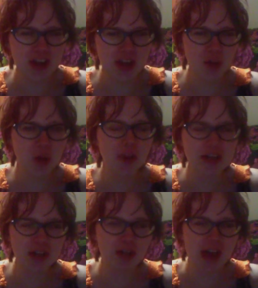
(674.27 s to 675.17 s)
they really
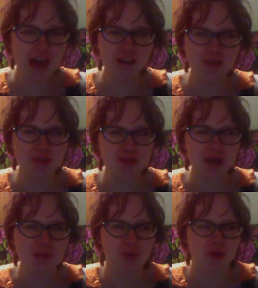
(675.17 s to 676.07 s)
don't have the
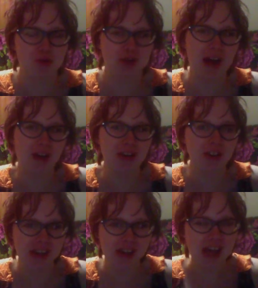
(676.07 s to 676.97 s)
same
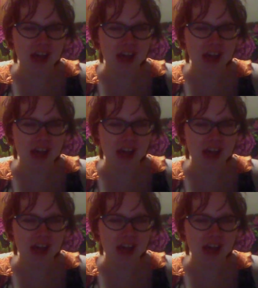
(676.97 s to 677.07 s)
personality